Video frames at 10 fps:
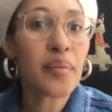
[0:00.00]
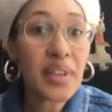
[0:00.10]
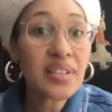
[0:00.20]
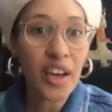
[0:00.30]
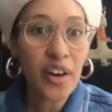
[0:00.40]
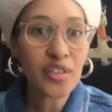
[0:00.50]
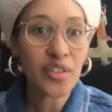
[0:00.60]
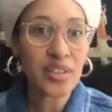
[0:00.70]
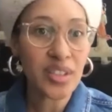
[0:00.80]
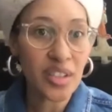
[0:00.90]
this character
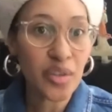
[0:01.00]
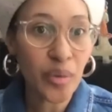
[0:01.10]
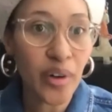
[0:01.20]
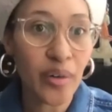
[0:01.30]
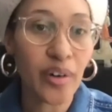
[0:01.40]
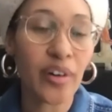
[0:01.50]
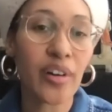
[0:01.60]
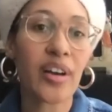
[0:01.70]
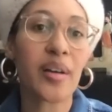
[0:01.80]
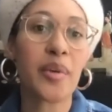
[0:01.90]
as the store owner
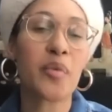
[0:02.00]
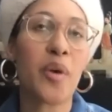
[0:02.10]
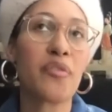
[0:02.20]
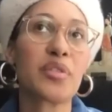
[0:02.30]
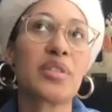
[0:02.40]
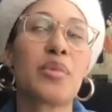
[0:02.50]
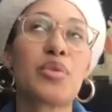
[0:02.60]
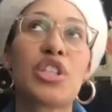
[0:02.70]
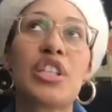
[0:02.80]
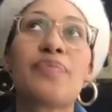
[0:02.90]
um, in Waffles and
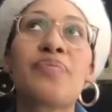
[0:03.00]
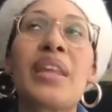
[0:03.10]
Mochi.